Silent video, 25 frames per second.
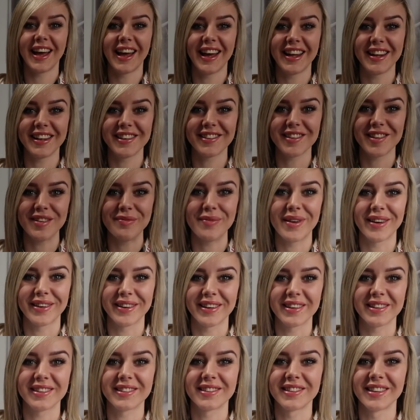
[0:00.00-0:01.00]
And it's
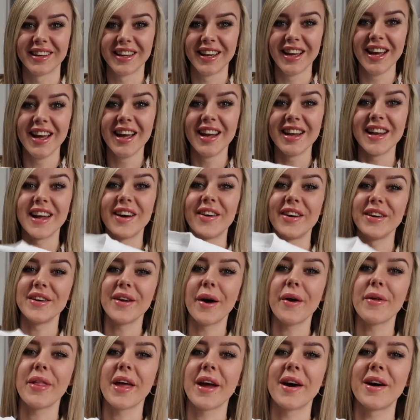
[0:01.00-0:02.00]
humongous. Now, I
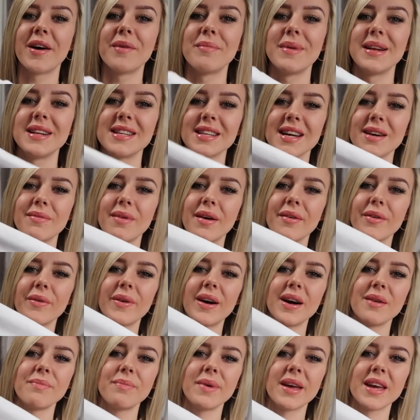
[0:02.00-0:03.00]
know they are meant to come out
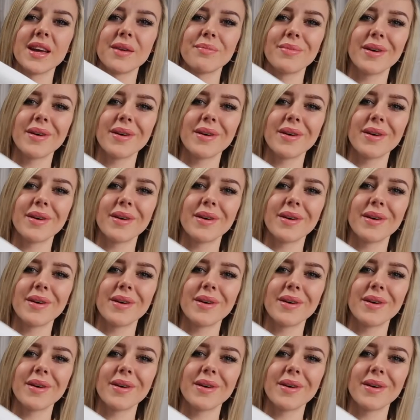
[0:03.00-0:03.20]
quite big,